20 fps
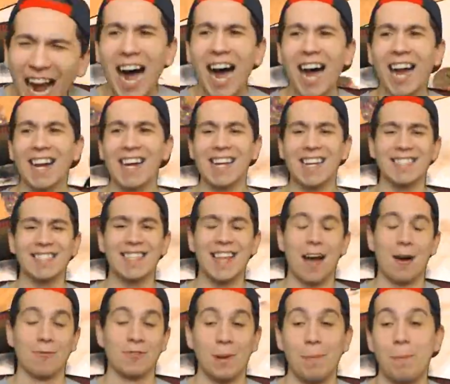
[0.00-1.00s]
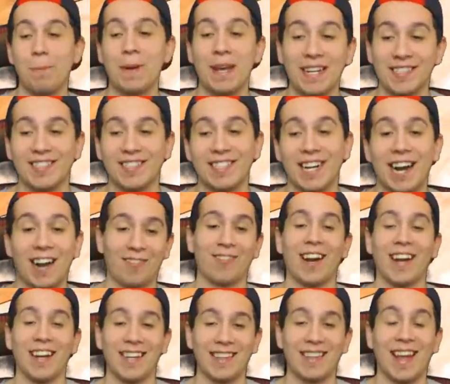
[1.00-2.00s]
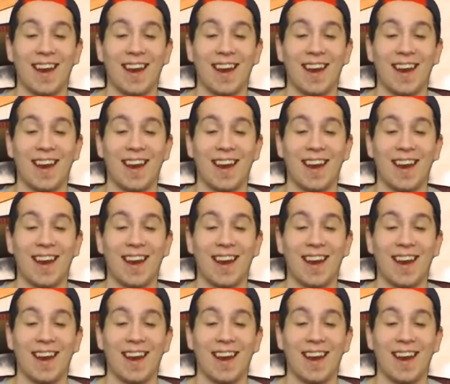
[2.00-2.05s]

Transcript: Giannis, that was a big shot right